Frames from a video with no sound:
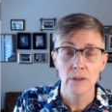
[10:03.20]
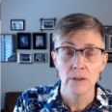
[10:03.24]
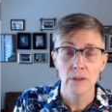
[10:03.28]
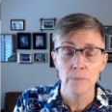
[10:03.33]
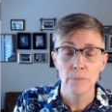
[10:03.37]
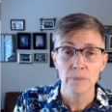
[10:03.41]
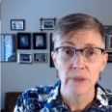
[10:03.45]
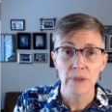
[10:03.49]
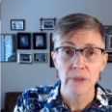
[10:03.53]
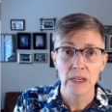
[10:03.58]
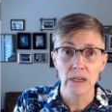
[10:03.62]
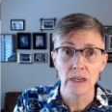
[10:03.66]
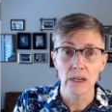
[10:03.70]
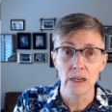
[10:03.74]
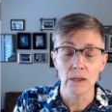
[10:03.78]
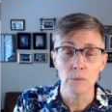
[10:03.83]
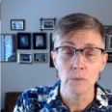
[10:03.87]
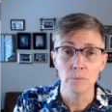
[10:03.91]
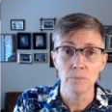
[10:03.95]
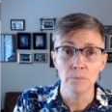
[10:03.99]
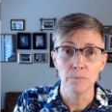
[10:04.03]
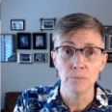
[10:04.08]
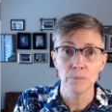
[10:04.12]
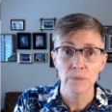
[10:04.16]

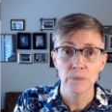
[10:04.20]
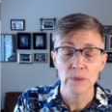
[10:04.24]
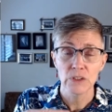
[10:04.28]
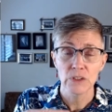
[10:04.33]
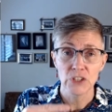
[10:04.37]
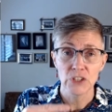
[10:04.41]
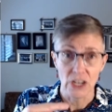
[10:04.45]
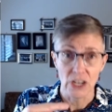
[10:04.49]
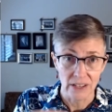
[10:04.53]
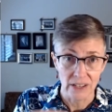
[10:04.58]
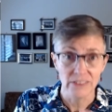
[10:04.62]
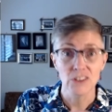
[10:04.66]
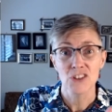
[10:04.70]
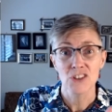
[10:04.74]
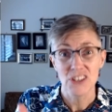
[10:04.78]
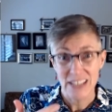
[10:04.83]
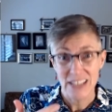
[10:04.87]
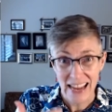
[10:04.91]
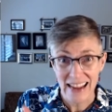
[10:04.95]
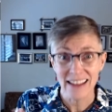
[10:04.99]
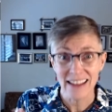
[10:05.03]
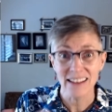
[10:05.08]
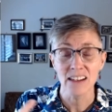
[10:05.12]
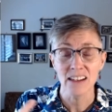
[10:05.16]
um, to
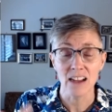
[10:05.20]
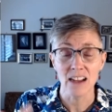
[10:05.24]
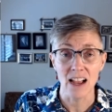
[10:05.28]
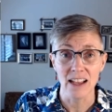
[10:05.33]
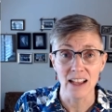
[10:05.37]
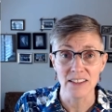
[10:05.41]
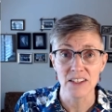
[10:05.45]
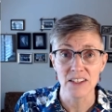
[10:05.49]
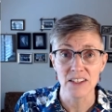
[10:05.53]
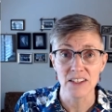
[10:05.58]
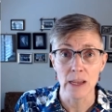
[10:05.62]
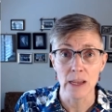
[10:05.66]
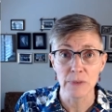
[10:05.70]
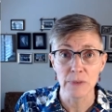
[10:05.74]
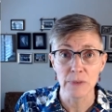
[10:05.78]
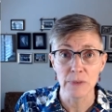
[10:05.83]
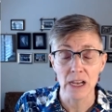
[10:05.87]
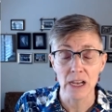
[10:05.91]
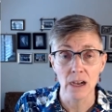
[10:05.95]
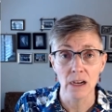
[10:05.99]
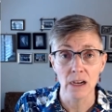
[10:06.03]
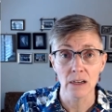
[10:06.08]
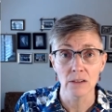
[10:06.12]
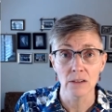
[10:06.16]
understand concept
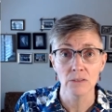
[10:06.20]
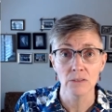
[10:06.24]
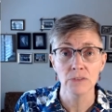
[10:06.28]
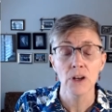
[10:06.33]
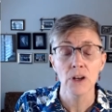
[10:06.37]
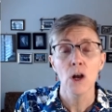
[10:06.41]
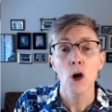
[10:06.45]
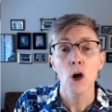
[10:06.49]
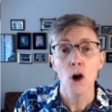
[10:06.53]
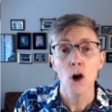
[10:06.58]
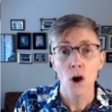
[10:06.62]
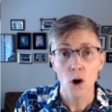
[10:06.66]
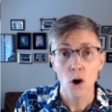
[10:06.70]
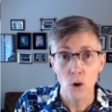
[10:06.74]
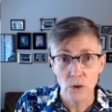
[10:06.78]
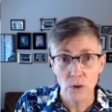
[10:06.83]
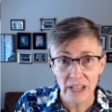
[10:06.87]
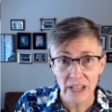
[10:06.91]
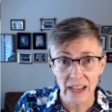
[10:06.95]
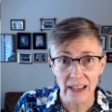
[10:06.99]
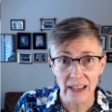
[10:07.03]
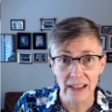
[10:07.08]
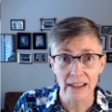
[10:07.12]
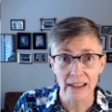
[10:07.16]
of,
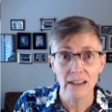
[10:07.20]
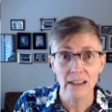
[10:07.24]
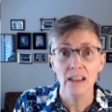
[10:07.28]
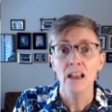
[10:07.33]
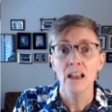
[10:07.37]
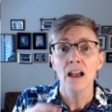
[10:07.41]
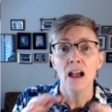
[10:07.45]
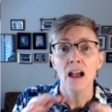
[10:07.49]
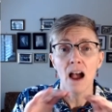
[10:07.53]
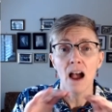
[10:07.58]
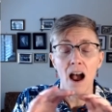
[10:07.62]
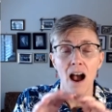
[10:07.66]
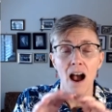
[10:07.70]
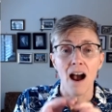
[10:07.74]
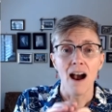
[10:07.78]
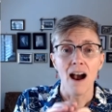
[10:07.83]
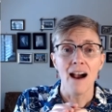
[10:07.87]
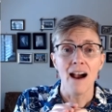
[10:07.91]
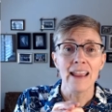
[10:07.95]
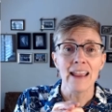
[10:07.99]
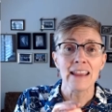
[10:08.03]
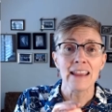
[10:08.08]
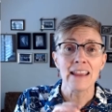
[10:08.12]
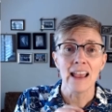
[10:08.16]
okay,
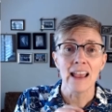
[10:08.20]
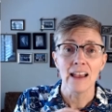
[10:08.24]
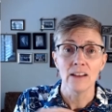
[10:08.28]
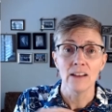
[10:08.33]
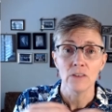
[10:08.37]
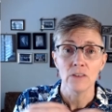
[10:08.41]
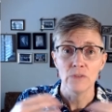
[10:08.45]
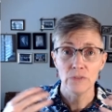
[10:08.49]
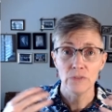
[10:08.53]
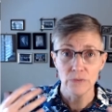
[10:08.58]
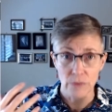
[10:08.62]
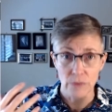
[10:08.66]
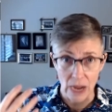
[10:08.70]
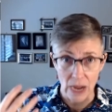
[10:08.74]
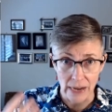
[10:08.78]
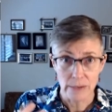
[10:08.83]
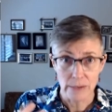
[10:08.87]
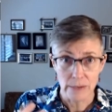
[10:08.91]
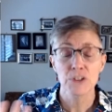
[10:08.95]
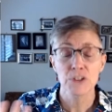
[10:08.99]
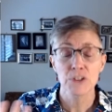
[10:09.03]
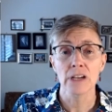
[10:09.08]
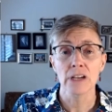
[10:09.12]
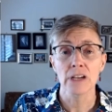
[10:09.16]
I have I'm
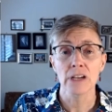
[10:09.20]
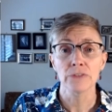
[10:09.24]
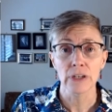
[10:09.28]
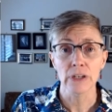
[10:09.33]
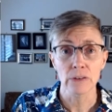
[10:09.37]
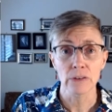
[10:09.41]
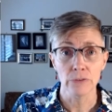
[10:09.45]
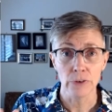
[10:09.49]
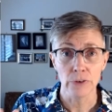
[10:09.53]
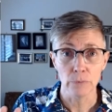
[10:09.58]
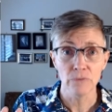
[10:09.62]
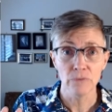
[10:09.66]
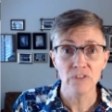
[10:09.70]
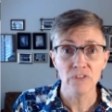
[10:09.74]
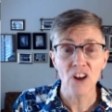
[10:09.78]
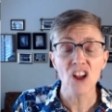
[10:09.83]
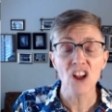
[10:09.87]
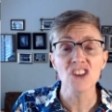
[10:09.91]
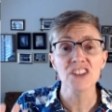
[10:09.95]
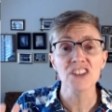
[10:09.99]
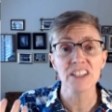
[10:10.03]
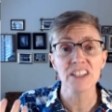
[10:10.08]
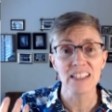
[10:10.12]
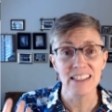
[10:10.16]
suffering from false
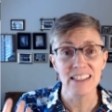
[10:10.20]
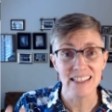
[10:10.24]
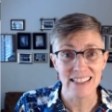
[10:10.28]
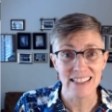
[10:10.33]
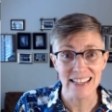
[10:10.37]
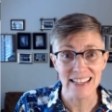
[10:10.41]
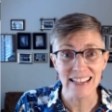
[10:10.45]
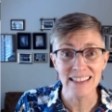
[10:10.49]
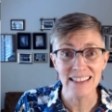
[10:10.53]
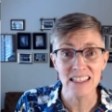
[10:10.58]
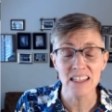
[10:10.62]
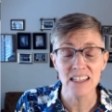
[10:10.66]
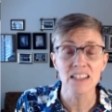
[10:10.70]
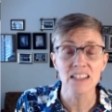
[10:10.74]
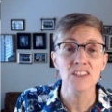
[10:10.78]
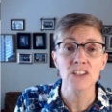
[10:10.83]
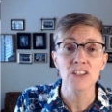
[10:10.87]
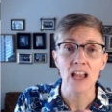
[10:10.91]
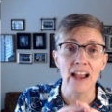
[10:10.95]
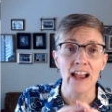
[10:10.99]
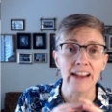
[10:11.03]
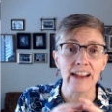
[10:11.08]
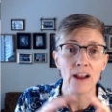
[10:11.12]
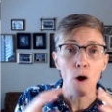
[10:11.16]
consensus.
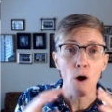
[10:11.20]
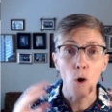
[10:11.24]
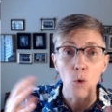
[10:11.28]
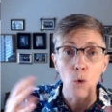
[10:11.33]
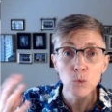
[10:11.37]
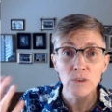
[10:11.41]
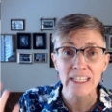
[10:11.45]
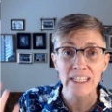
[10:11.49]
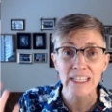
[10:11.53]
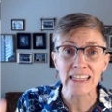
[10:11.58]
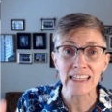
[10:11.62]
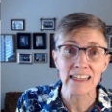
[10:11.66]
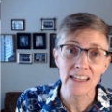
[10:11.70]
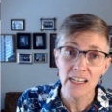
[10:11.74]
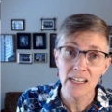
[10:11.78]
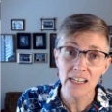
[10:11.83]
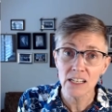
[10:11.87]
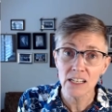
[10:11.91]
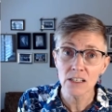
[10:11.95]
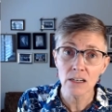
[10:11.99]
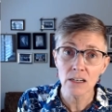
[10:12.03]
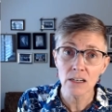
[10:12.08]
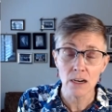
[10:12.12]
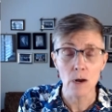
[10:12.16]
I only hear
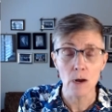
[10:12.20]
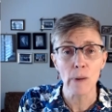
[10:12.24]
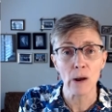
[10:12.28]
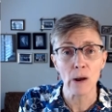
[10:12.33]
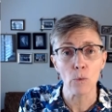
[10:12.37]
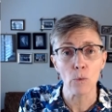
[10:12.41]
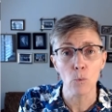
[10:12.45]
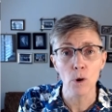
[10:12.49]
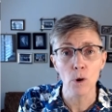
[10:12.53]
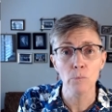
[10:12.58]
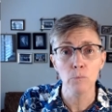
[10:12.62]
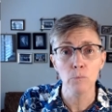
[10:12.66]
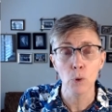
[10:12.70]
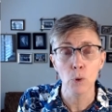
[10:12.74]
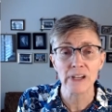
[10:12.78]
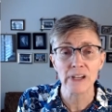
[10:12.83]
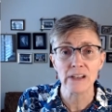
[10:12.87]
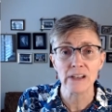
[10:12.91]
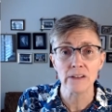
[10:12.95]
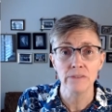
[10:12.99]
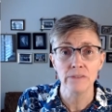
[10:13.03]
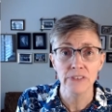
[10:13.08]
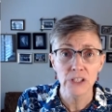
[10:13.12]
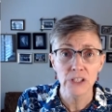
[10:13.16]
about one point of
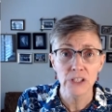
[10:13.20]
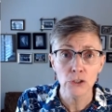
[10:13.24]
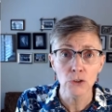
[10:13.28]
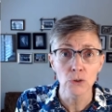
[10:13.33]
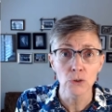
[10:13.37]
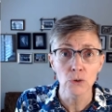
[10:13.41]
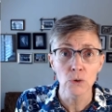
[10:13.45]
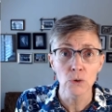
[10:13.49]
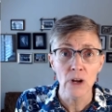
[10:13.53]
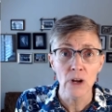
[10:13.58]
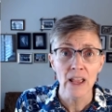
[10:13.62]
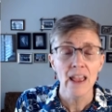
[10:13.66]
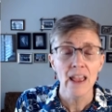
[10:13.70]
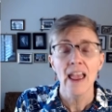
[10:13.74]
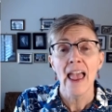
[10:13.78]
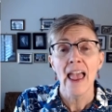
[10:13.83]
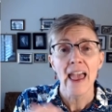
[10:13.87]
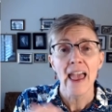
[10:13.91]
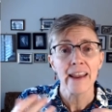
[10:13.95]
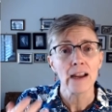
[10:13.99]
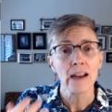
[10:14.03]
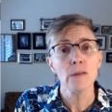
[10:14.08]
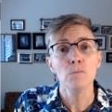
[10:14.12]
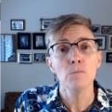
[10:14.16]
view, and I
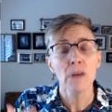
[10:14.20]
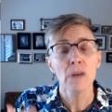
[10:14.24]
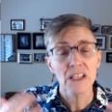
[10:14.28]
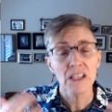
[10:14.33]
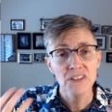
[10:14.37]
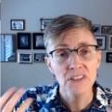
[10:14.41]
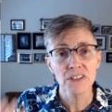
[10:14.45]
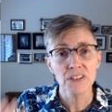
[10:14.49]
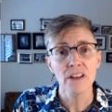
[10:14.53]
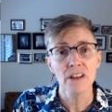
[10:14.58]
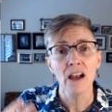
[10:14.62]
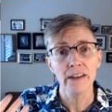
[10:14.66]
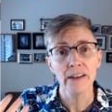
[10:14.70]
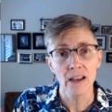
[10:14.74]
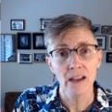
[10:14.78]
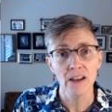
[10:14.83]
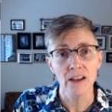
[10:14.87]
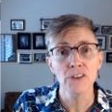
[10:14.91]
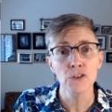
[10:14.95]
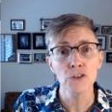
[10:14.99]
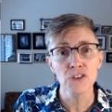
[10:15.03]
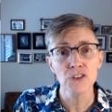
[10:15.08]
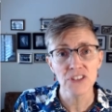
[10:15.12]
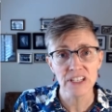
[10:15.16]
must not
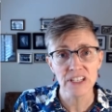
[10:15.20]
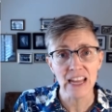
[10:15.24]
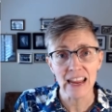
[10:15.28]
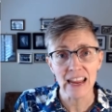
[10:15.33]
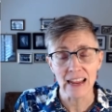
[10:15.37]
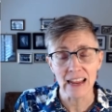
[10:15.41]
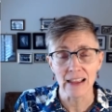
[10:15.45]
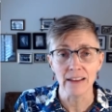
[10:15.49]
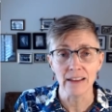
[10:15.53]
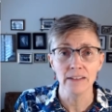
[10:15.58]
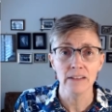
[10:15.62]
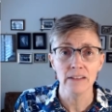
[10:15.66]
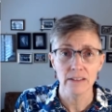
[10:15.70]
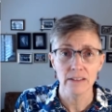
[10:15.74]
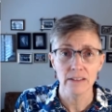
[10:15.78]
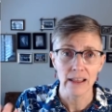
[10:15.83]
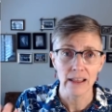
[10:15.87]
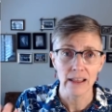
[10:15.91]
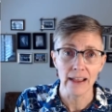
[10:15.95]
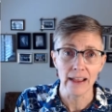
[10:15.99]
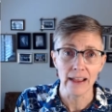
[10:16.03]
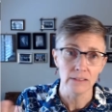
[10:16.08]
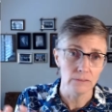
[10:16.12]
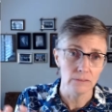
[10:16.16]
understand
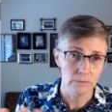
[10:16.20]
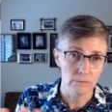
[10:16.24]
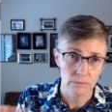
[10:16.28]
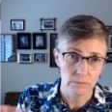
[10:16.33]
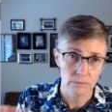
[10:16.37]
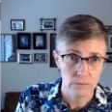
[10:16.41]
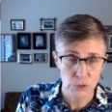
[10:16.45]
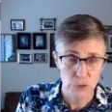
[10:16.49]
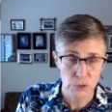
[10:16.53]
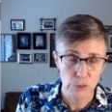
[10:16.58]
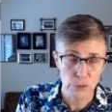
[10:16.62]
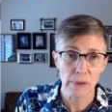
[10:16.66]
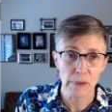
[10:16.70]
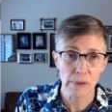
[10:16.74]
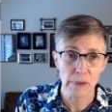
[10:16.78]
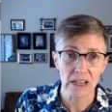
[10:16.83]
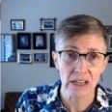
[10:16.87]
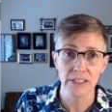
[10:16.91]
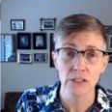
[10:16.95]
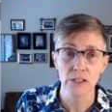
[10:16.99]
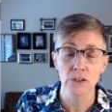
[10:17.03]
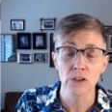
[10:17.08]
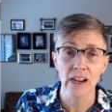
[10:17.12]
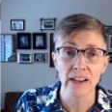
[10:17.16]
that, to pick on the
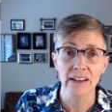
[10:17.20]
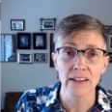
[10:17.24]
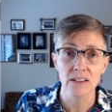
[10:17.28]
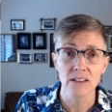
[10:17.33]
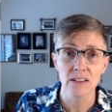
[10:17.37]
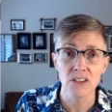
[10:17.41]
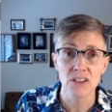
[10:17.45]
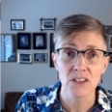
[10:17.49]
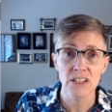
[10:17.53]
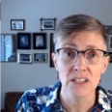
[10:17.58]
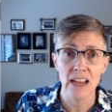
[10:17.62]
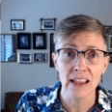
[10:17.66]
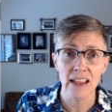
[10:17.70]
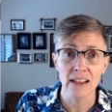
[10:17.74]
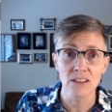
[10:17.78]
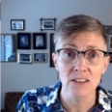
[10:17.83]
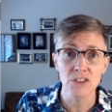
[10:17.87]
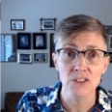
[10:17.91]
United States,